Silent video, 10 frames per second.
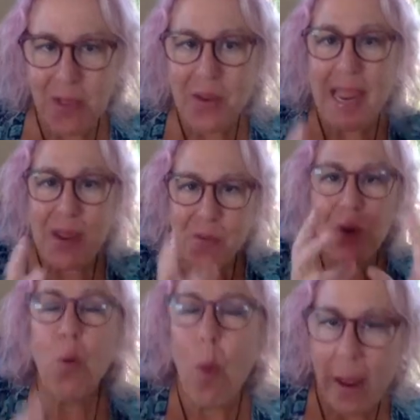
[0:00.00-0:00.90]
You can't
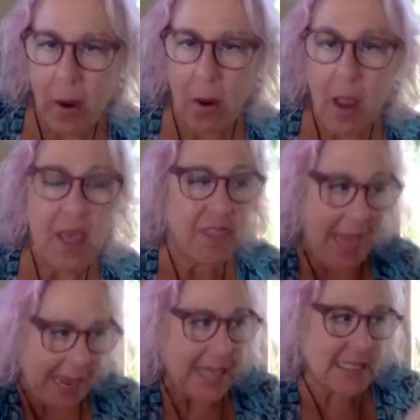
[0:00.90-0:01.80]
require
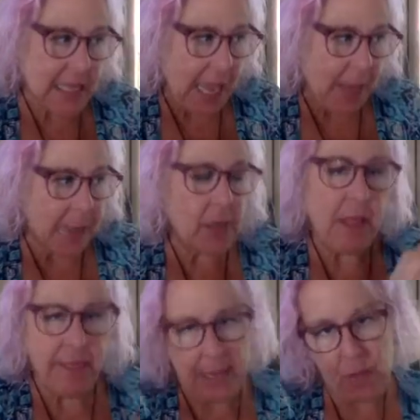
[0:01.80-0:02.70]
that has to happen
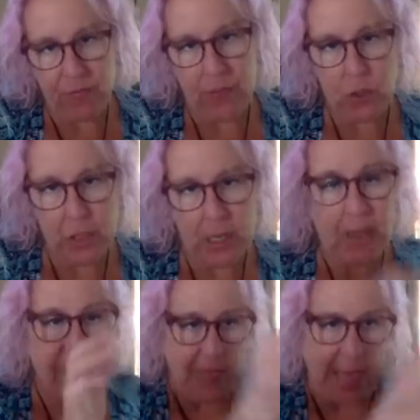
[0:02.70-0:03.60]
and then I'll feel good
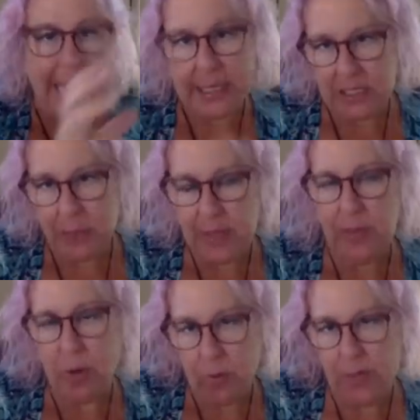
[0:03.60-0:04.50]
enough. That has to be
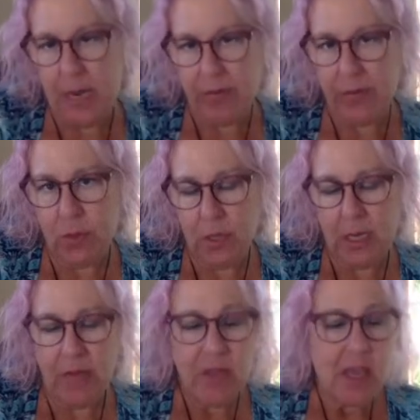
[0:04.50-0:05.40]
there and then I feel good
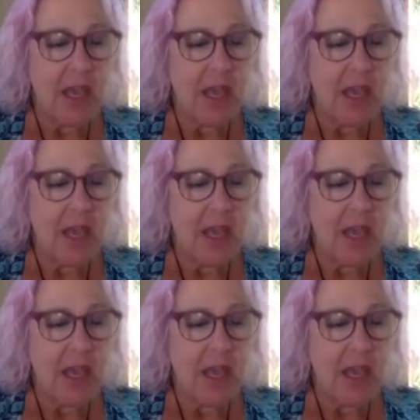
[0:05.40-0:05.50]
enough.